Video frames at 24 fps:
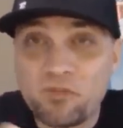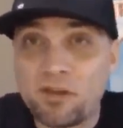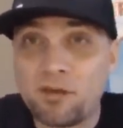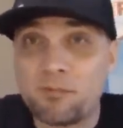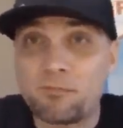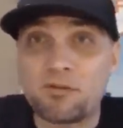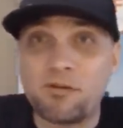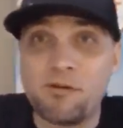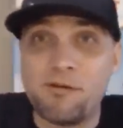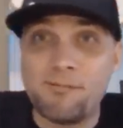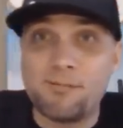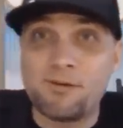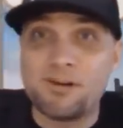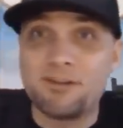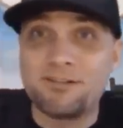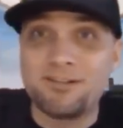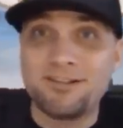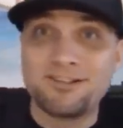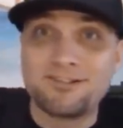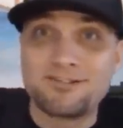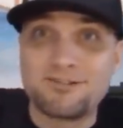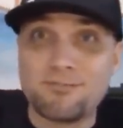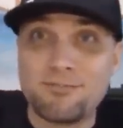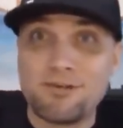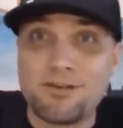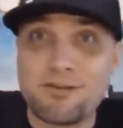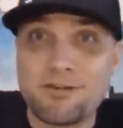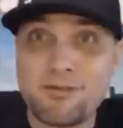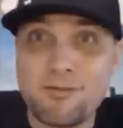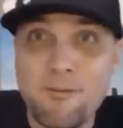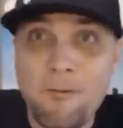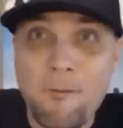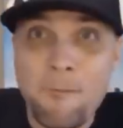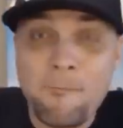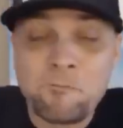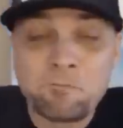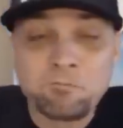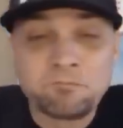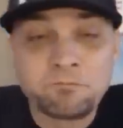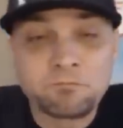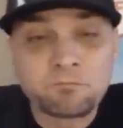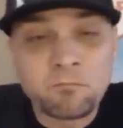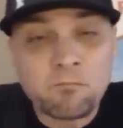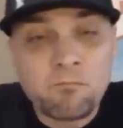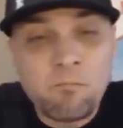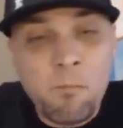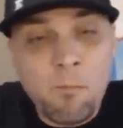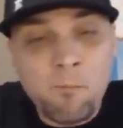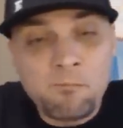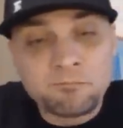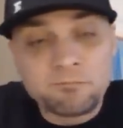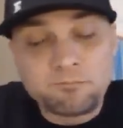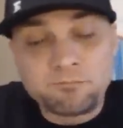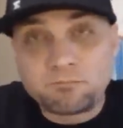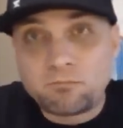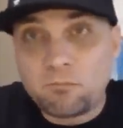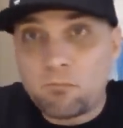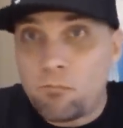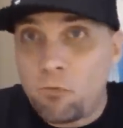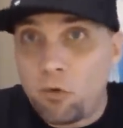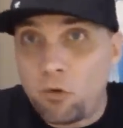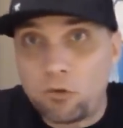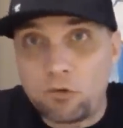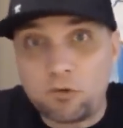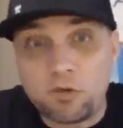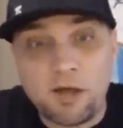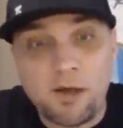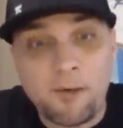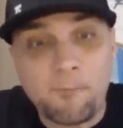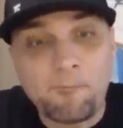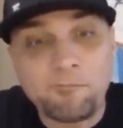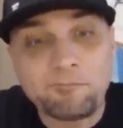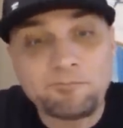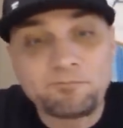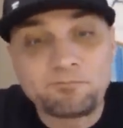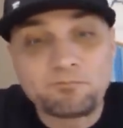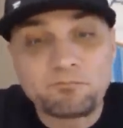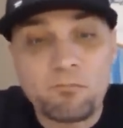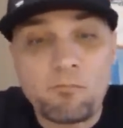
I'm coming, Elizabeth. Hold on.